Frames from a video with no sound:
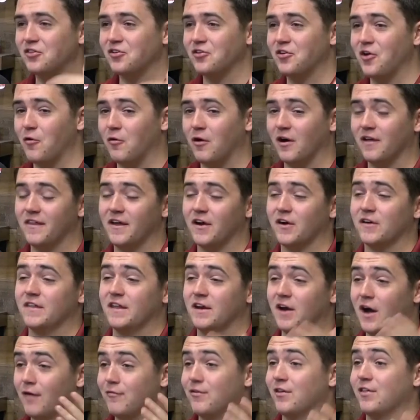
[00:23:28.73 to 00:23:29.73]
go on there, and
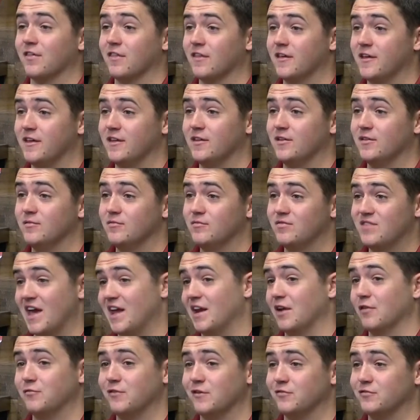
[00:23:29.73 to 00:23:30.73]
then obviously
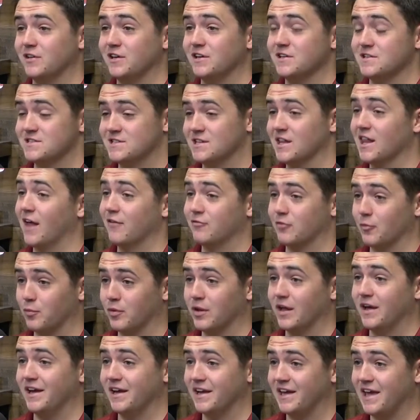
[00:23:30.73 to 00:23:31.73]
10 and 15 still have to
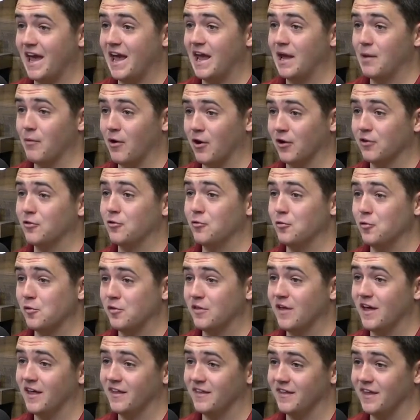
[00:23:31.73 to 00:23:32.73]
play a game on
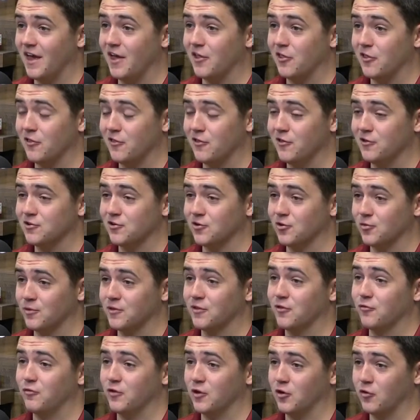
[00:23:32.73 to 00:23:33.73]
Tuesday in the ACC
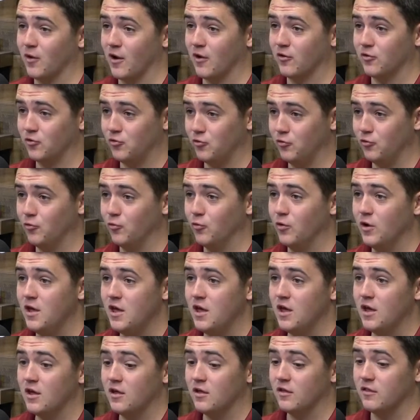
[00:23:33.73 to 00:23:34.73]
tournament to figure out who
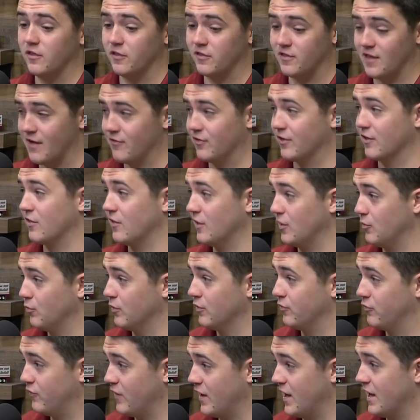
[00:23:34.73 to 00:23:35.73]
the 7 seed
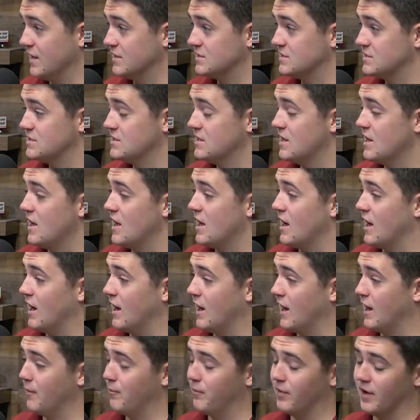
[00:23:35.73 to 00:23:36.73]
would face.
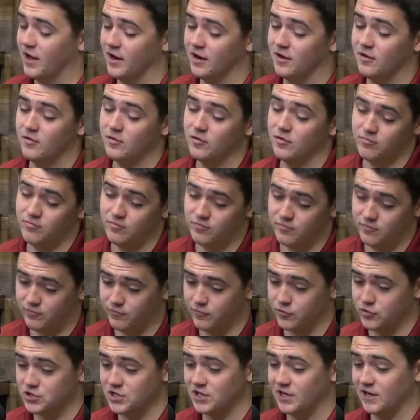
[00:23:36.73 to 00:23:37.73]
Yeah. But
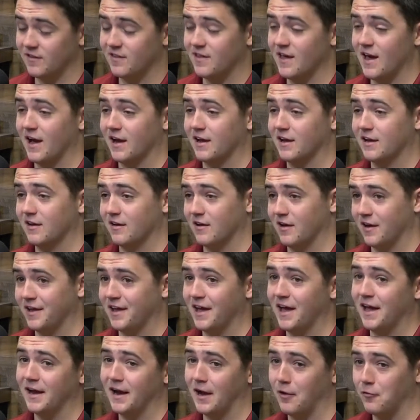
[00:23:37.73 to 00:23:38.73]
Virginia Tech,
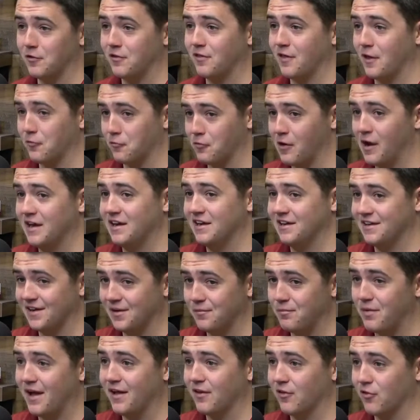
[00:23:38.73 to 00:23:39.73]
again, I would say right
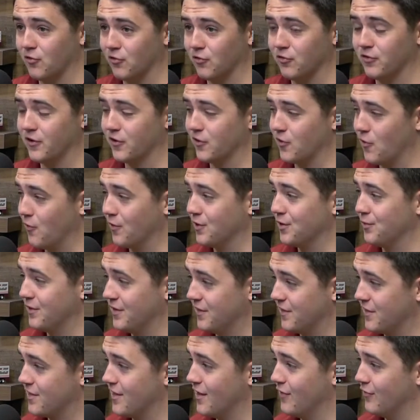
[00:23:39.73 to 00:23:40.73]
in pencil, they're going to
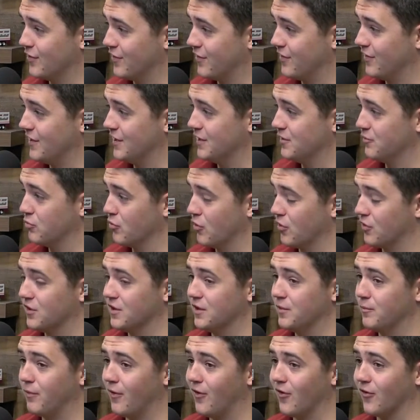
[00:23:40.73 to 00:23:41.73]
be the 7 seed in
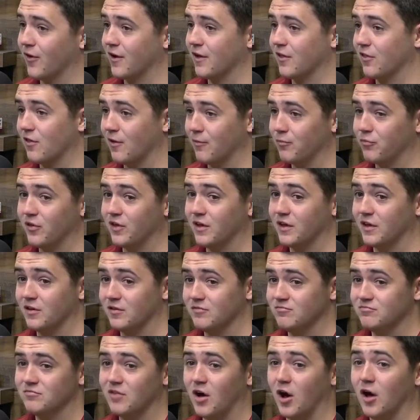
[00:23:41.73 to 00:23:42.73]
Brooklyn, barring
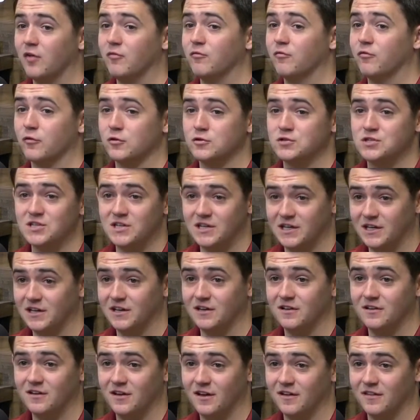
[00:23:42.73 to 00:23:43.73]
something
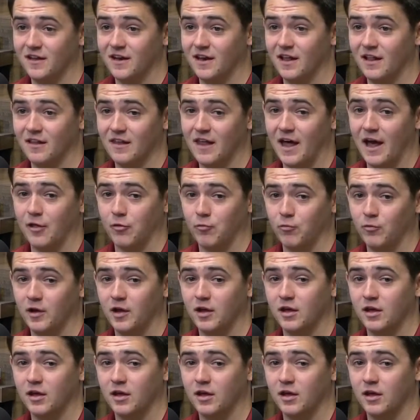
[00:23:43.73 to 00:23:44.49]
unforeseen in the last week.